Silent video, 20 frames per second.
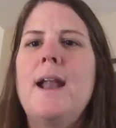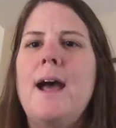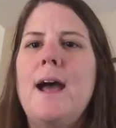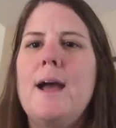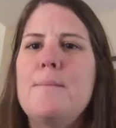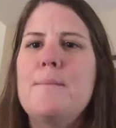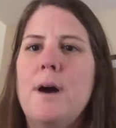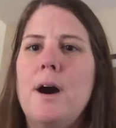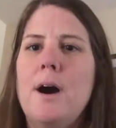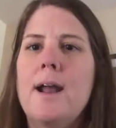and
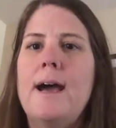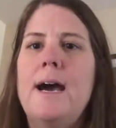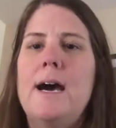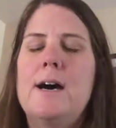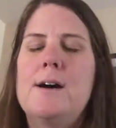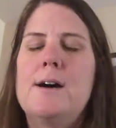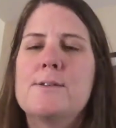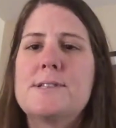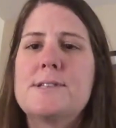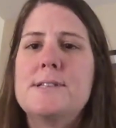I bought a
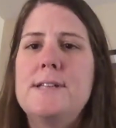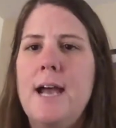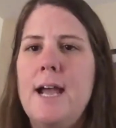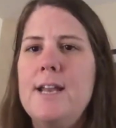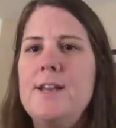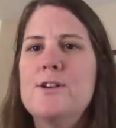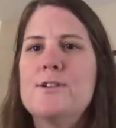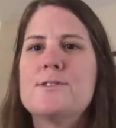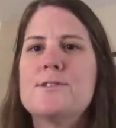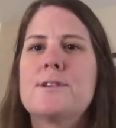house
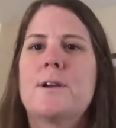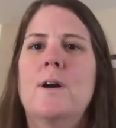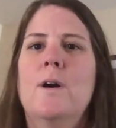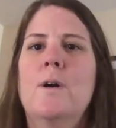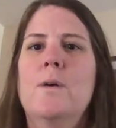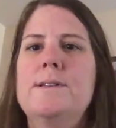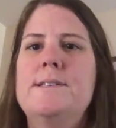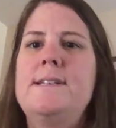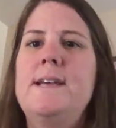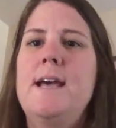9 years
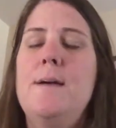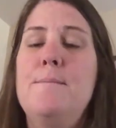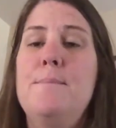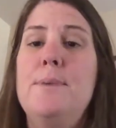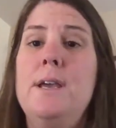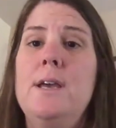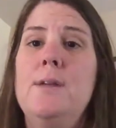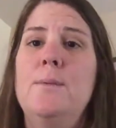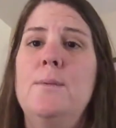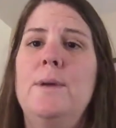ago in
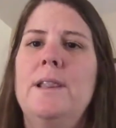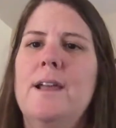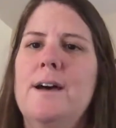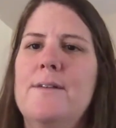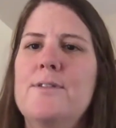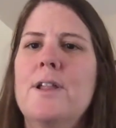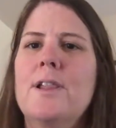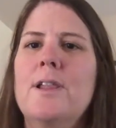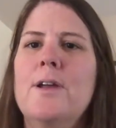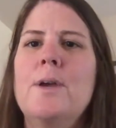Tempe, and we
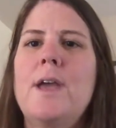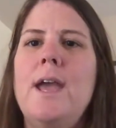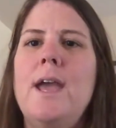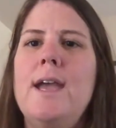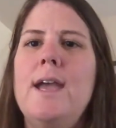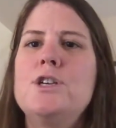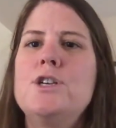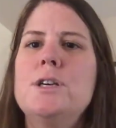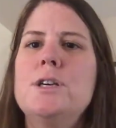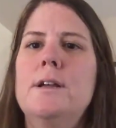love the
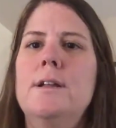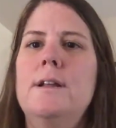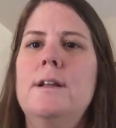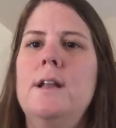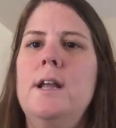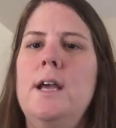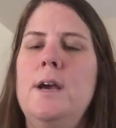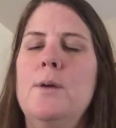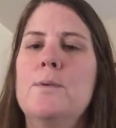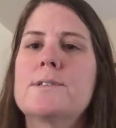location.
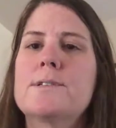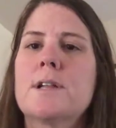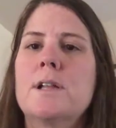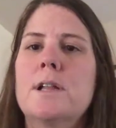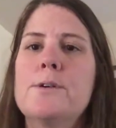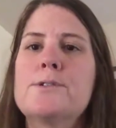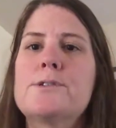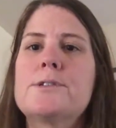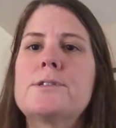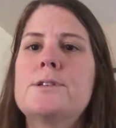It was
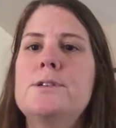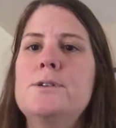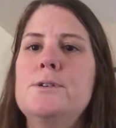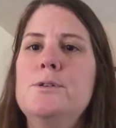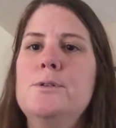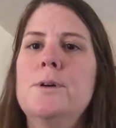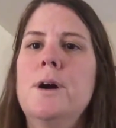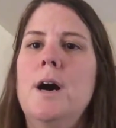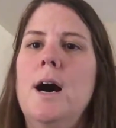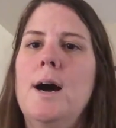close
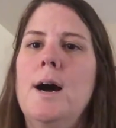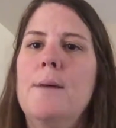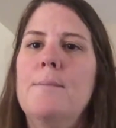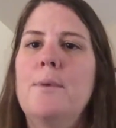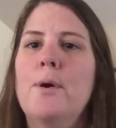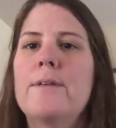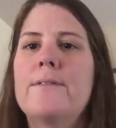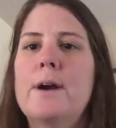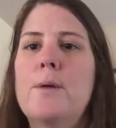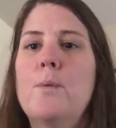to
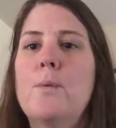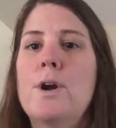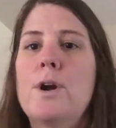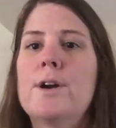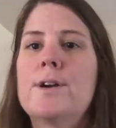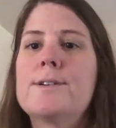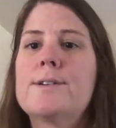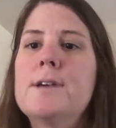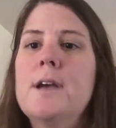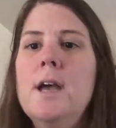both of our
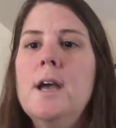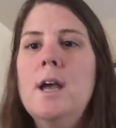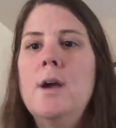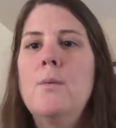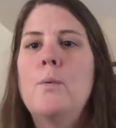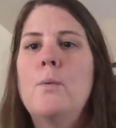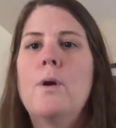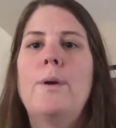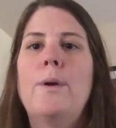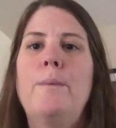work,
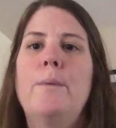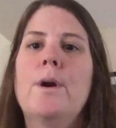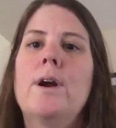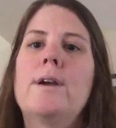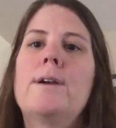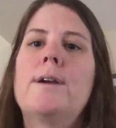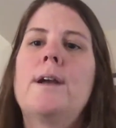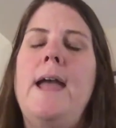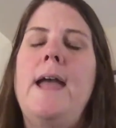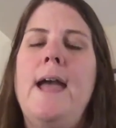where we
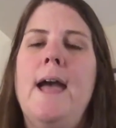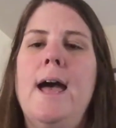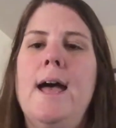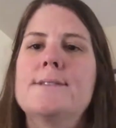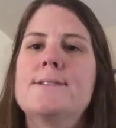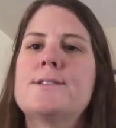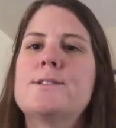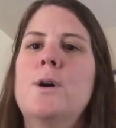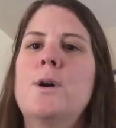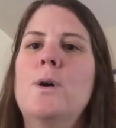work,
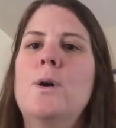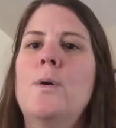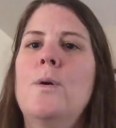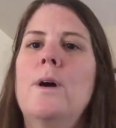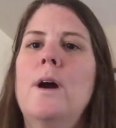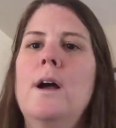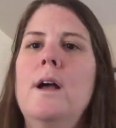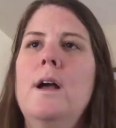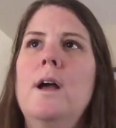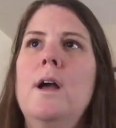and
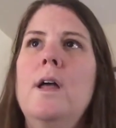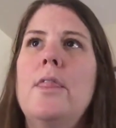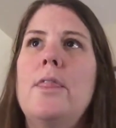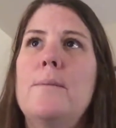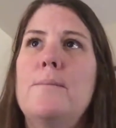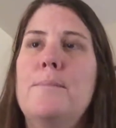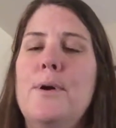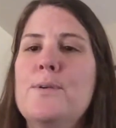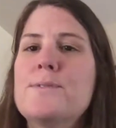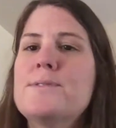so
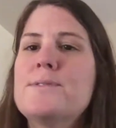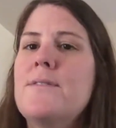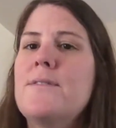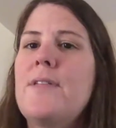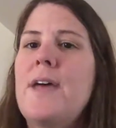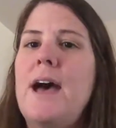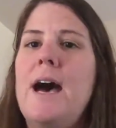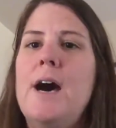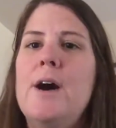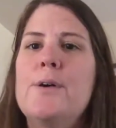the bones of
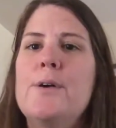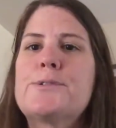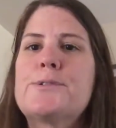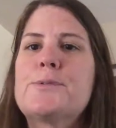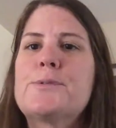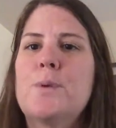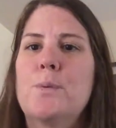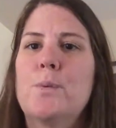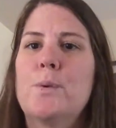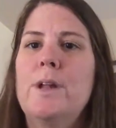the
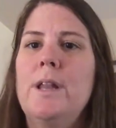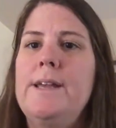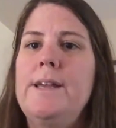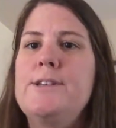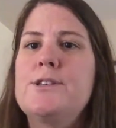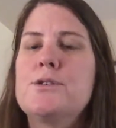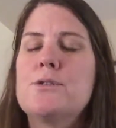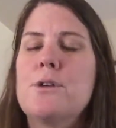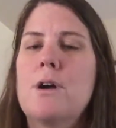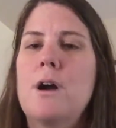house were really
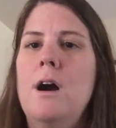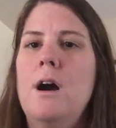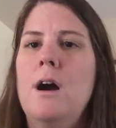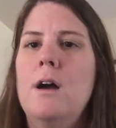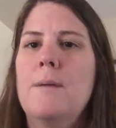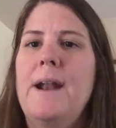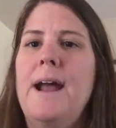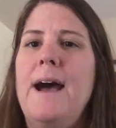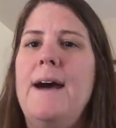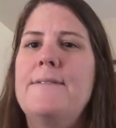
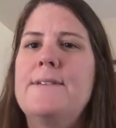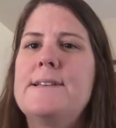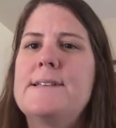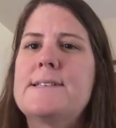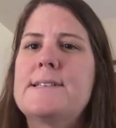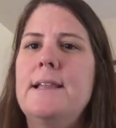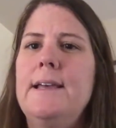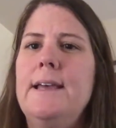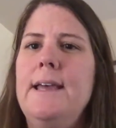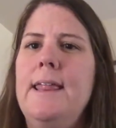strong, but
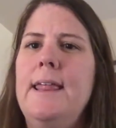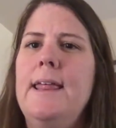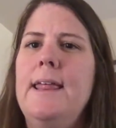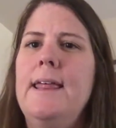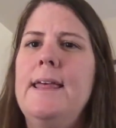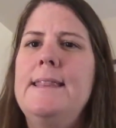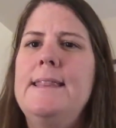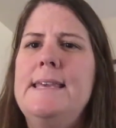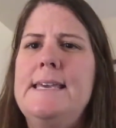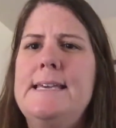
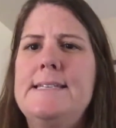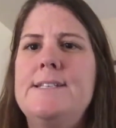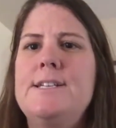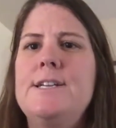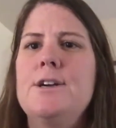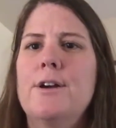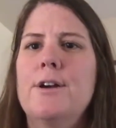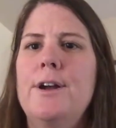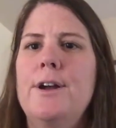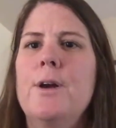obviously the
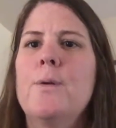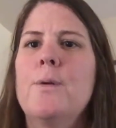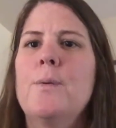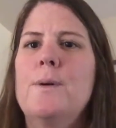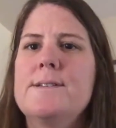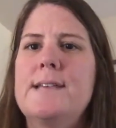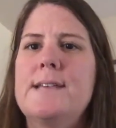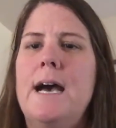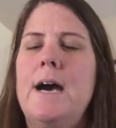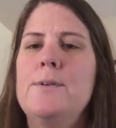interior
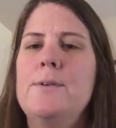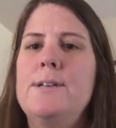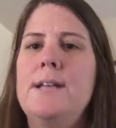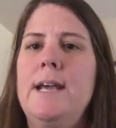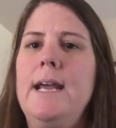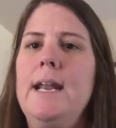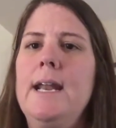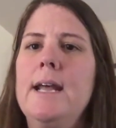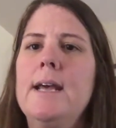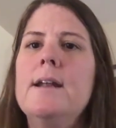was
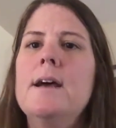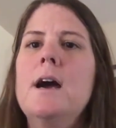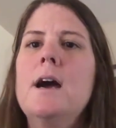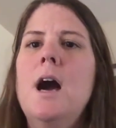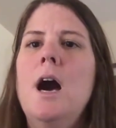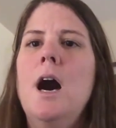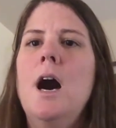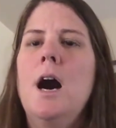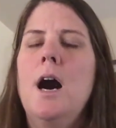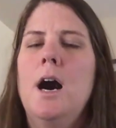outdated.
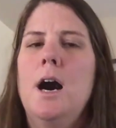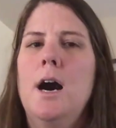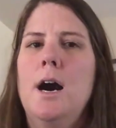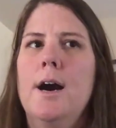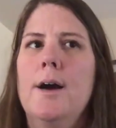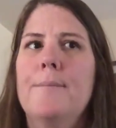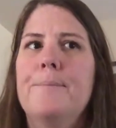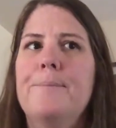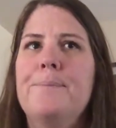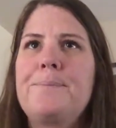
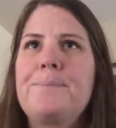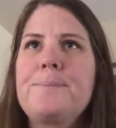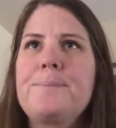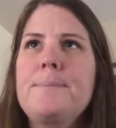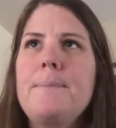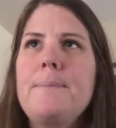Um,